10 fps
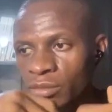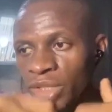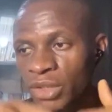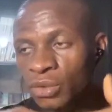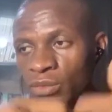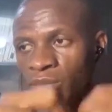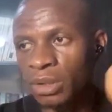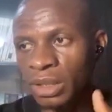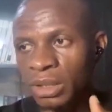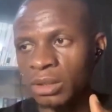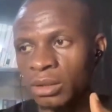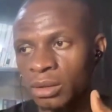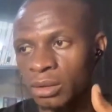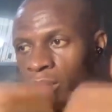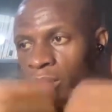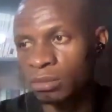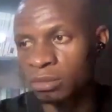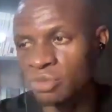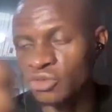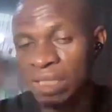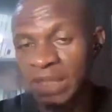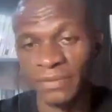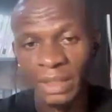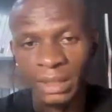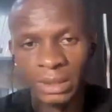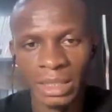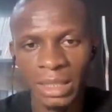B2B transfers,